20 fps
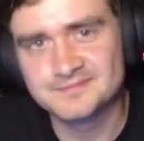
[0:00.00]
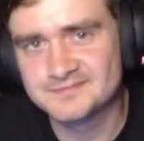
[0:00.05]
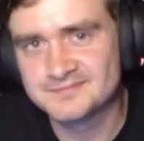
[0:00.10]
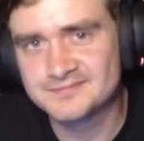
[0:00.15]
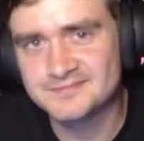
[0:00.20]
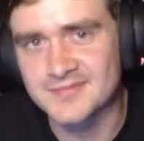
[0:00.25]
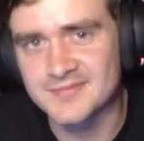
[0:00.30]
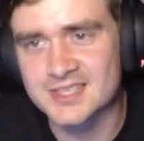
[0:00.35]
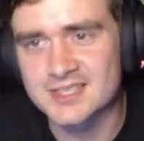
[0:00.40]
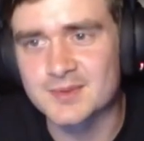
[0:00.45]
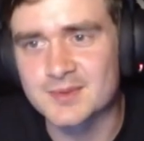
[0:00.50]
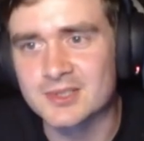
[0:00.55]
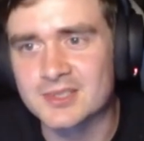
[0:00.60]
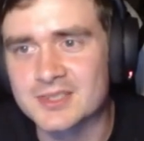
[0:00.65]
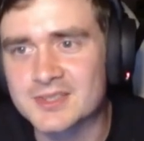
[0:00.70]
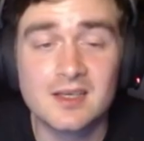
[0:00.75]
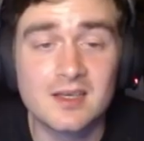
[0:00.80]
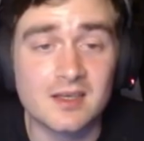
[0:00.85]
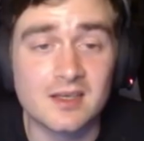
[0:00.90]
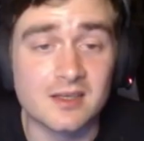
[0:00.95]
That's about
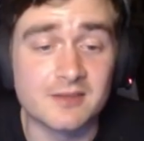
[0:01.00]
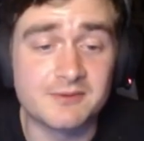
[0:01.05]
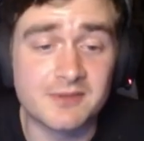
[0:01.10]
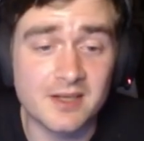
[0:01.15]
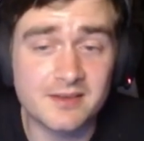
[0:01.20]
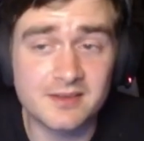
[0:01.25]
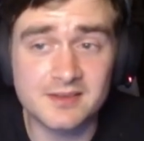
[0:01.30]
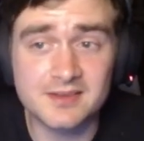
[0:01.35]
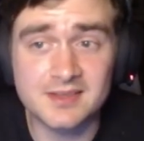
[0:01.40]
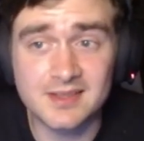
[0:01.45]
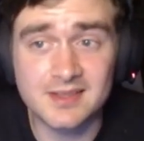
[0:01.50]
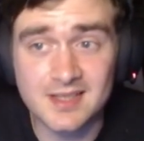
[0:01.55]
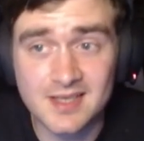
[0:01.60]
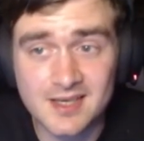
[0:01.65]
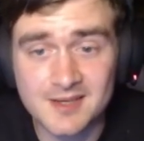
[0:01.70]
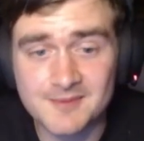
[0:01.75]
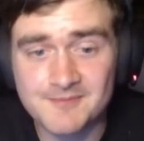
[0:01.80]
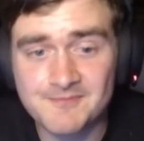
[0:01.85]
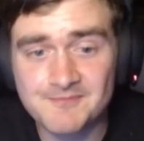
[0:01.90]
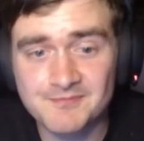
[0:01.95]
it. Father
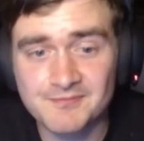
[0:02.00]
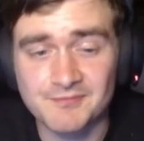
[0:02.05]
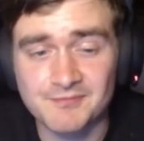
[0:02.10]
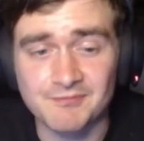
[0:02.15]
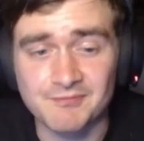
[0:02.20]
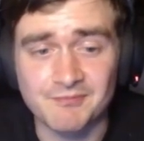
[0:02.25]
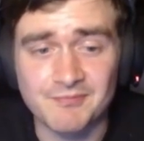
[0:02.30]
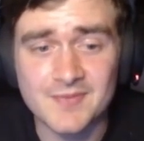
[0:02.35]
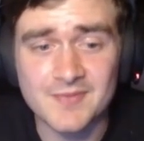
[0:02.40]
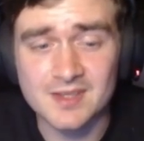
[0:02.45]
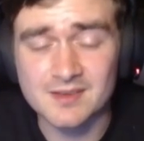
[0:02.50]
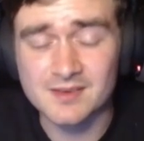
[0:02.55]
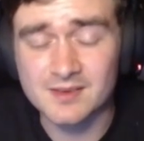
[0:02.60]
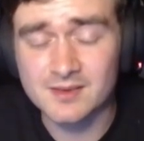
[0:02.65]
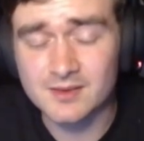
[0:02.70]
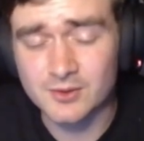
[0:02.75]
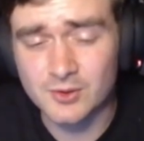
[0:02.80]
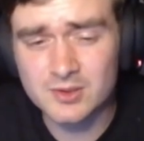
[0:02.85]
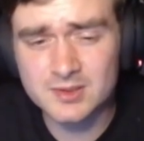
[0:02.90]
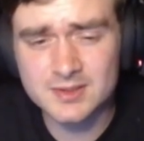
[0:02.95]
Decay,
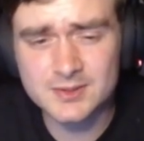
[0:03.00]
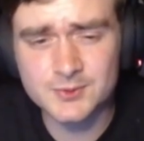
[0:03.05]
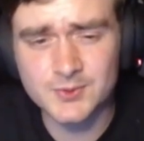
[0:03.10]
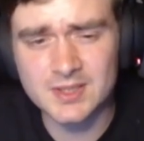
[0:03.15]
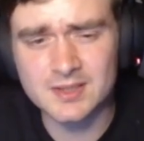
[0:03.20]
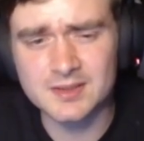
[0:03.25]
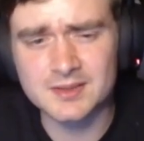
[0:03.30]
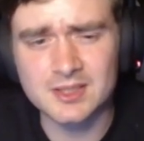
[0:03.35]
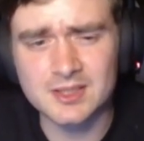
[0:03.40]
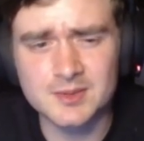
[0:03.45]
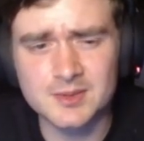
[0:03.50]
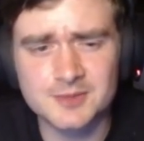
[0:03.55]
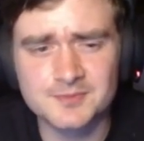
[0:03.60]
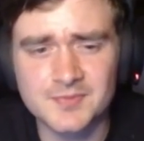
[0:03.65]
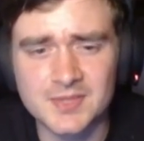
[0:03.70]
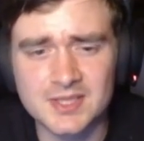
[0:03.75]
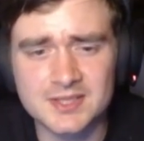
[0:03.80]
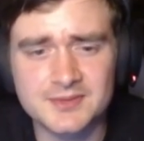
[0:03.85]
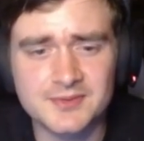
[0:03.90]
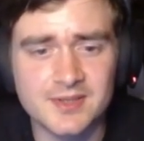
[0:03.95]
Noodle's great at demon,
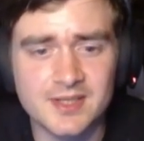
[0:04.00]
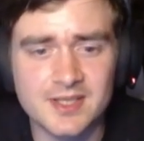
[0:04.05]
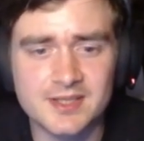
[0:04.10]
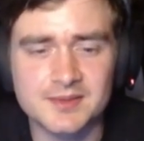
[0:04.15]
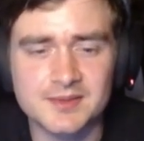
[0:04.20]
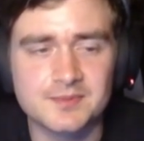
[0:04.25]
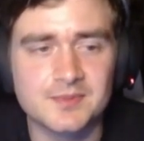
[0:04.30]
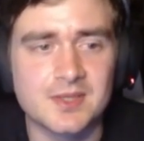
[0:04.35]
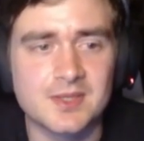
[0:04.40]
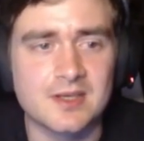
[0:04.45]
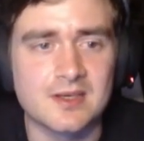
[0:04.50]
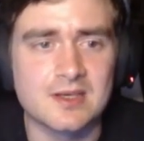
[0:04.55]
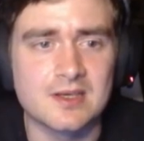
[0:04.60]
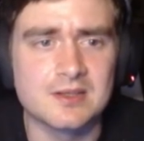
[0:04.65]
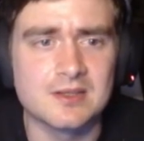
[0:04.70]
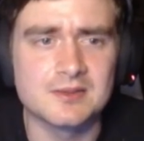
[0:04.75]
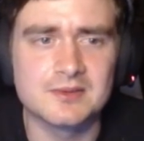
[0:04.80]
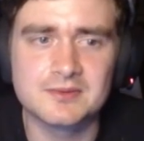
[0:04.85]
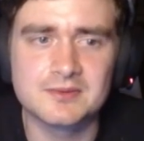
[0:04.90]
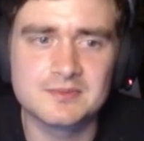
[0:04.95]
he's fat,
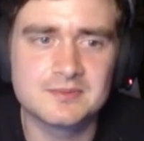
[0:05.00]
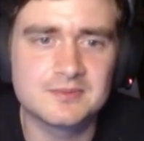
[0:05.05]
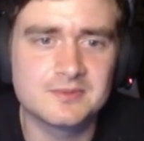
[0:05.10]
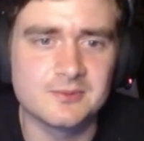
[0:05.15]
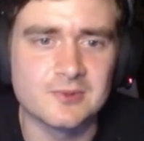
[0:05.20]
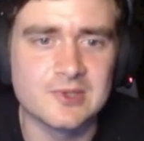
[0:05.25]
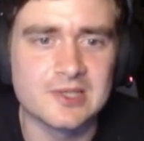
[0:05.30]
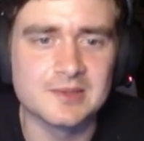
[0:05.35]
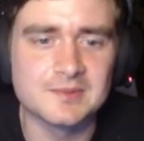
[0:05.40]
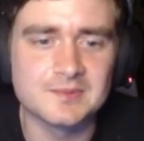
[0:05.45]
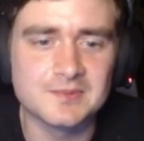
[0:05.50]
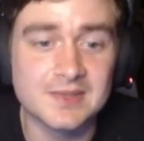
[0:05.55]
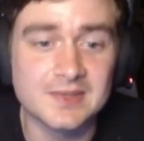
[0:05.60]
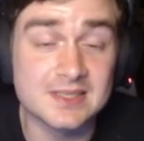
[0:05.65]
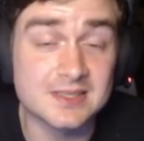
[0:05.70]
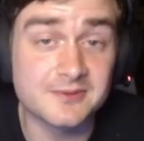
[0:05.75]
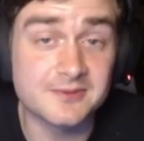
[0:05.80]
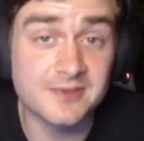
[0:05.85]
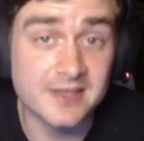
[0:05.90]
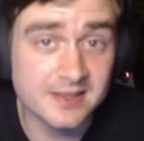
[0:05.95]
and, well, his
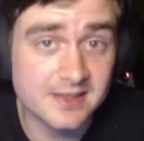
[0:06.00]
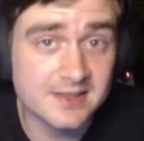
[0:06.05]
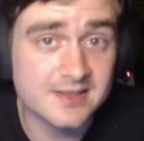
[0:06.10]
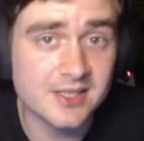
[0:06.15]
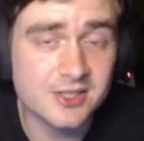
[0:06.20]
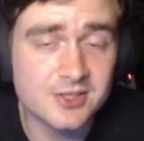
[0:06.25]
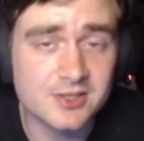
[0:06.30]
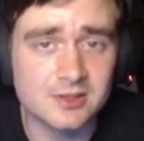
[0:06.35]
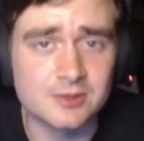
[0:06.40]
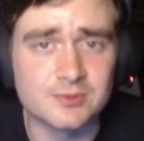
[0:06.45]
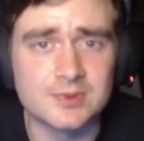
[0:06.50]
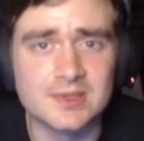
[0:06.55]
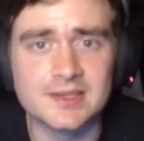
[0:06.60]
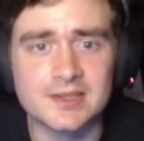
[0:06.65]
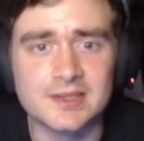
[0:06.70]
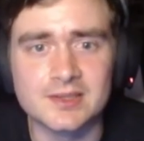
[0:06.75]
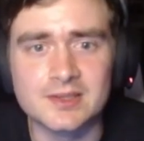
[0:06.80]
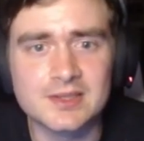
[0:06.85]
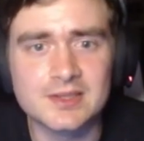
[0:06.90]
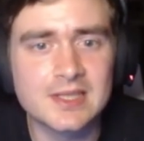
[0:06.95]
effect is actually really
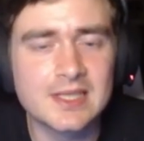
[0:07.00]
good.